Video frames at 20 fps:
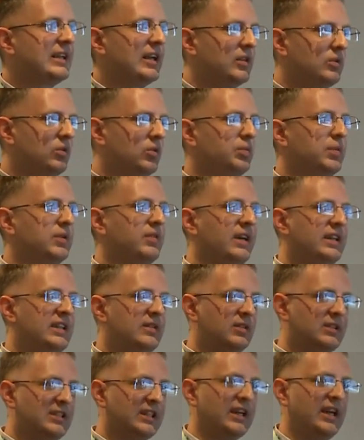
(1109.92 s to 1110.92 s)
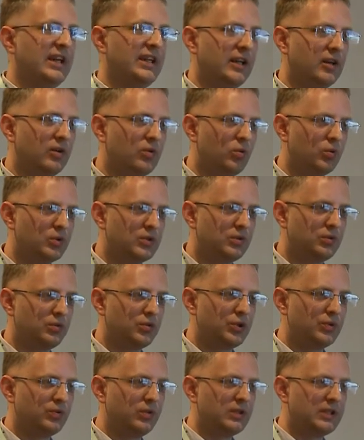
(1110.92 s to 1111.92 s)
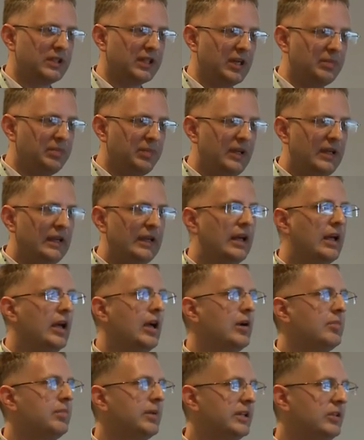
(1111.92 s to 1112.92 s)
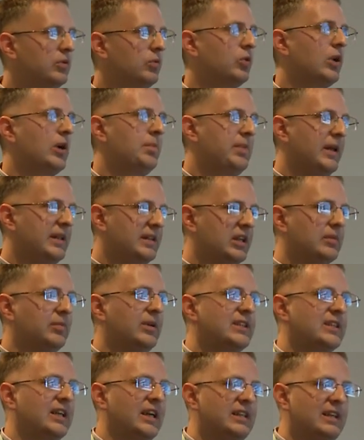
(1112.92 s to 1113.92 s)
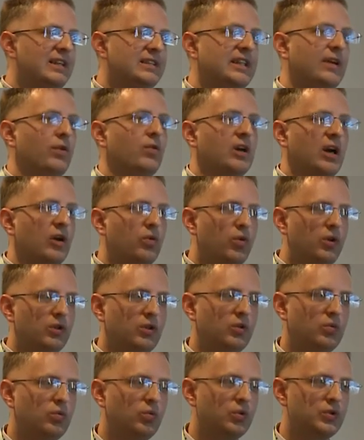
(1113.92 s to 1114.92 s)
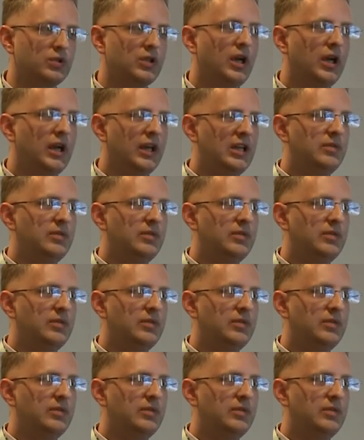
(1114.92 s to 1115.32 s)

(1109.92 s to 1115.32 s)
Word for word: We were quite cautious and taking patients that